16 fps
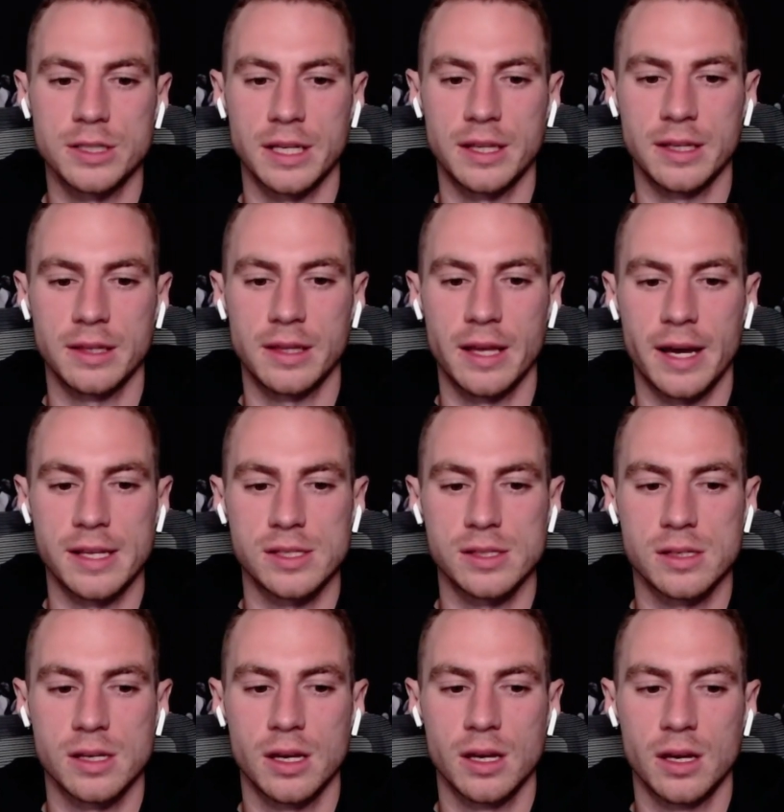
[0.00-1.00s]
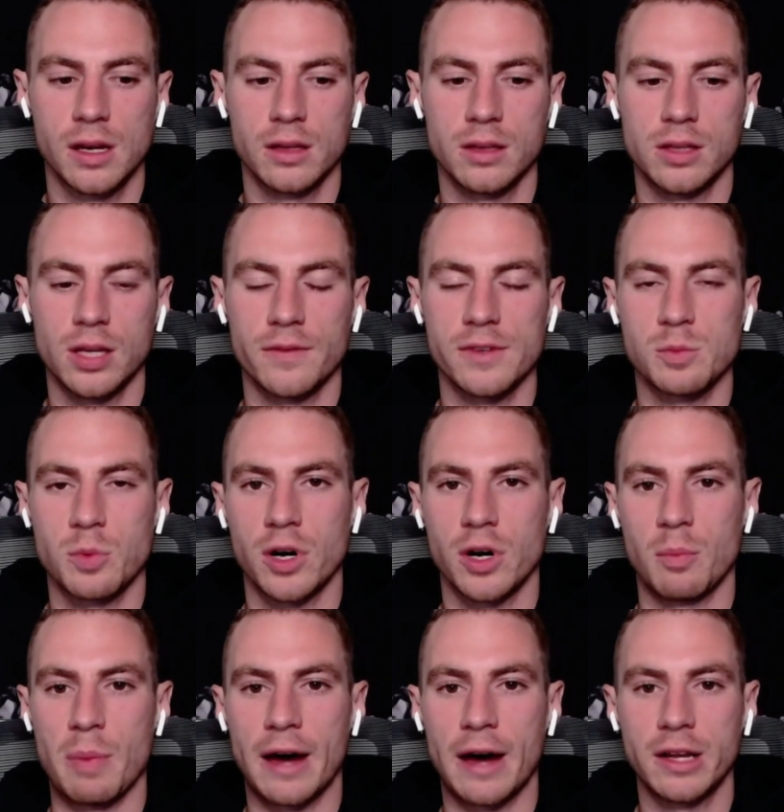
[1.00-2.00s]
I think that's the toughest part
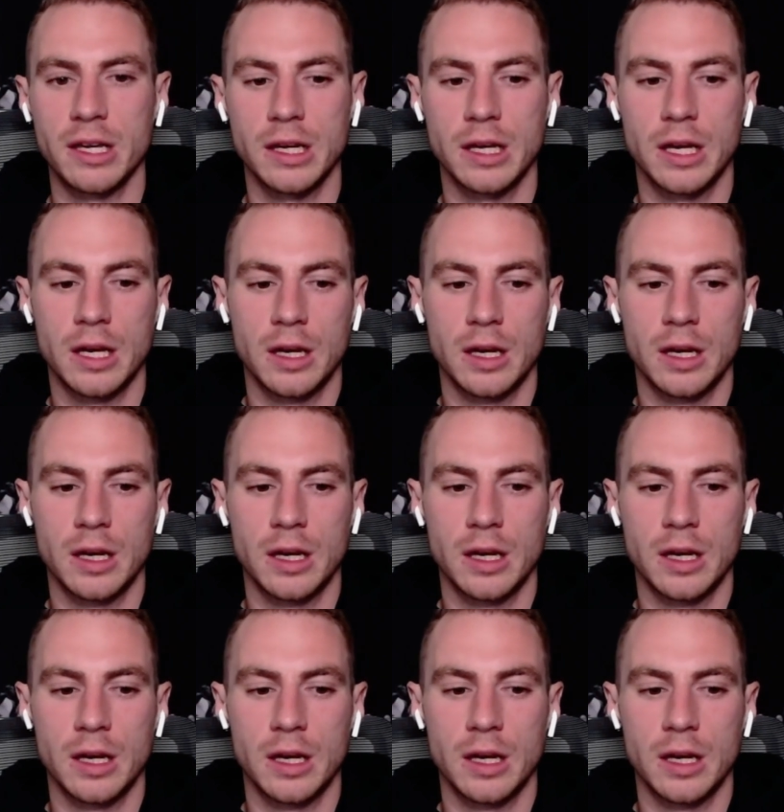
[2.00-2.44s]
about it.